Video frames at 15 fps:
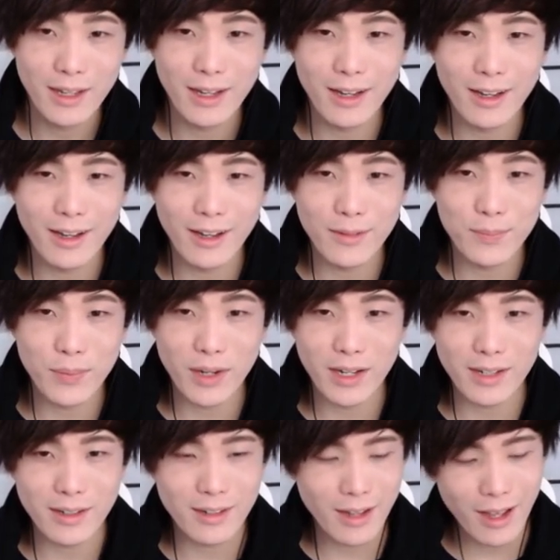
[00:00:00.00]
Uh,
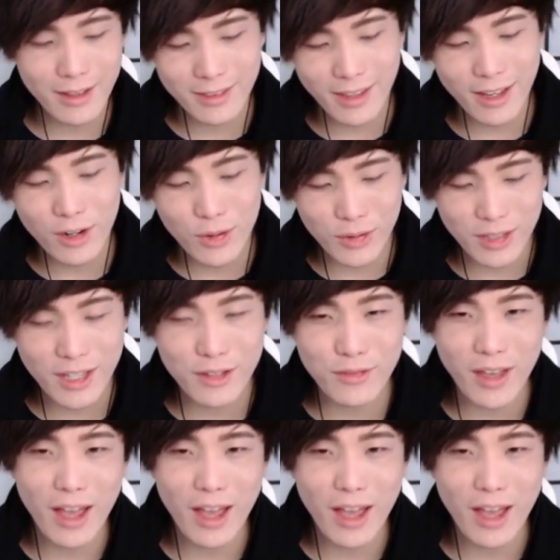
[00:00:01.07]
but they don't give